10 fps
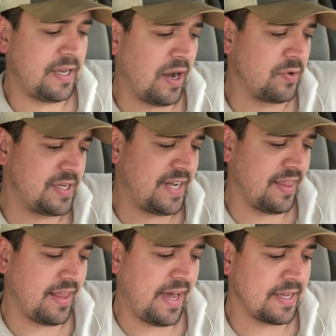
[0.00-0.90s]
down to
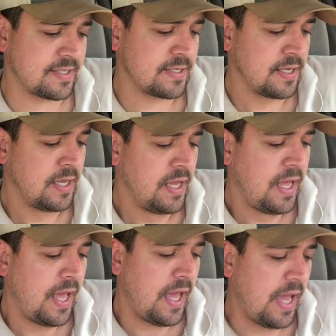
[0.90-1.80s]
dead last.
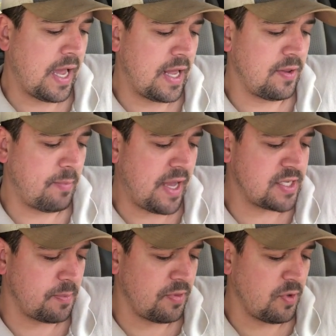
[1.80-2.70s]
And
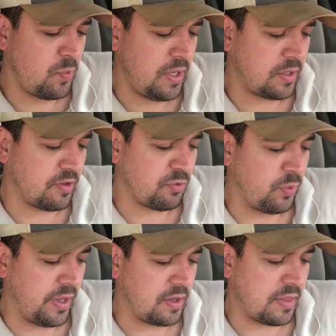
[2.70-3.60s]
matchup of the week this
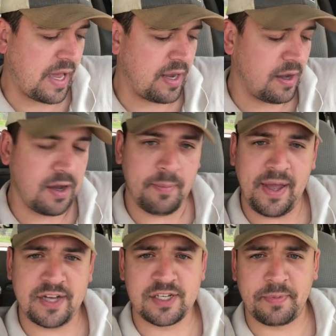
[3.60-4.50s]
week. That
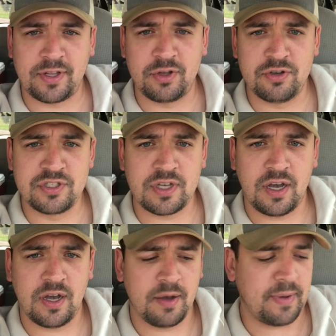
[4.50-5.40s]
matchup includes
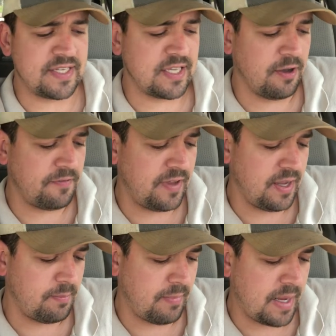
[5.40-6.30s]
myself
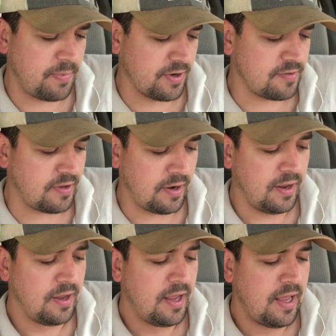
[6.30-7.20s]
and Matt Perkinson.
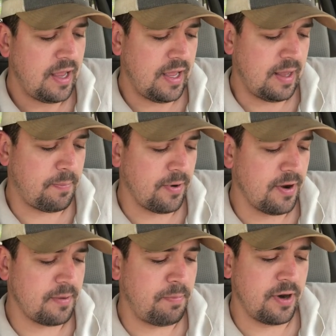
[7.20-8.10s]
And
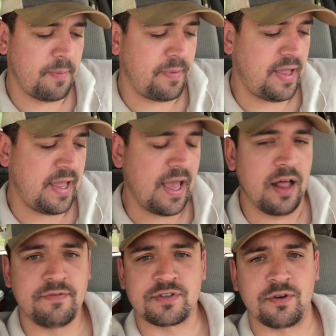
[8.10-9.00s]
Perk put up a
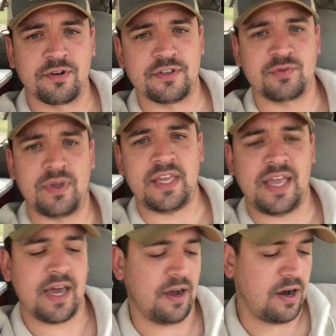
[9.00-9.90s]
hell of a score this week.
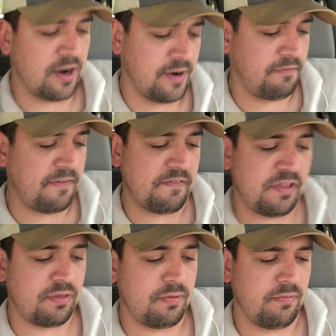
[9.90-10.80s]
He had
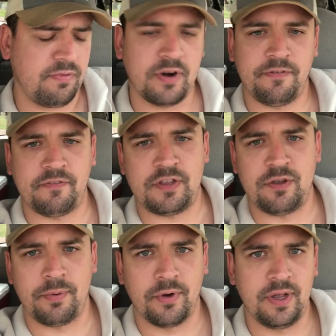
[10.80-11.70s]

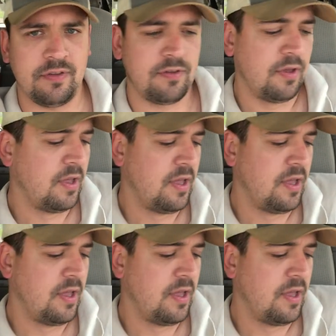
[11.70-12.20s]
152 points.